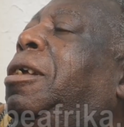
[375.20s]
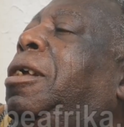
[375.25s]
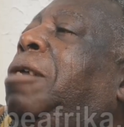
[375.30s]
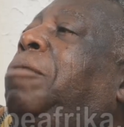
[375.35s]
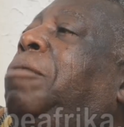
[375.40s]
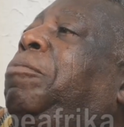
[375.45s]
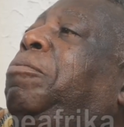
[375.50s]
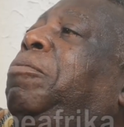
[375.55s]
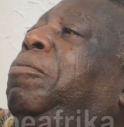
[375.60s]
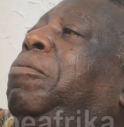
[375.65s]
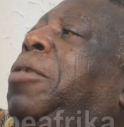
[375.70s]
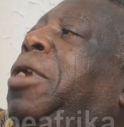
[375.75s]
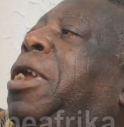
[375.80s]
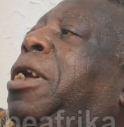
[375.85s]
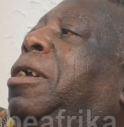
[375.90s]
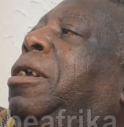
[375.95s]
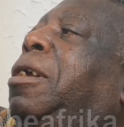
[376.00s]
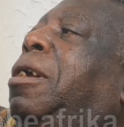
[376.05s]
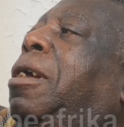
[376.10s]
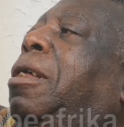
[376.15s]

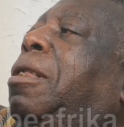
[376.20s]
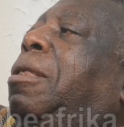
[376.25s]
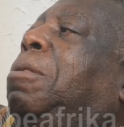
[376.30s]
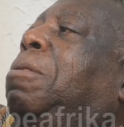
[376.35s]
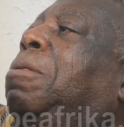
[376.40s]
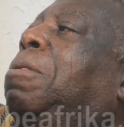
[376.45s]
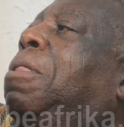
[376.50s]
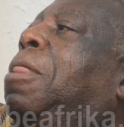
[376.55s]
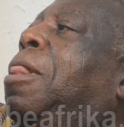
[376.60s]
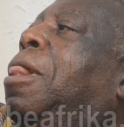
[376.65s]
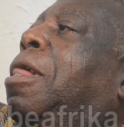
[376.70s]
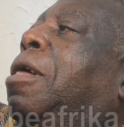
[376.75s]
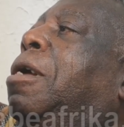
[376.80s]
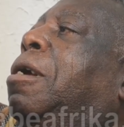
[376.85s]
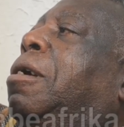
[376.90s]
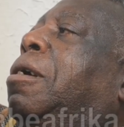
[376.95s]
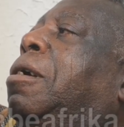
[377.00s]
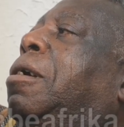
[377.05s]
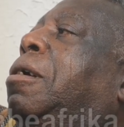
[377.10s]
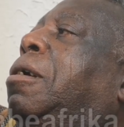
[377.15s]
But why did we
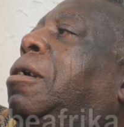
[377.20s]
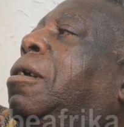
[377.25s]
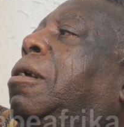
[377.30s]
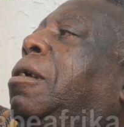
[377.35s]
see it?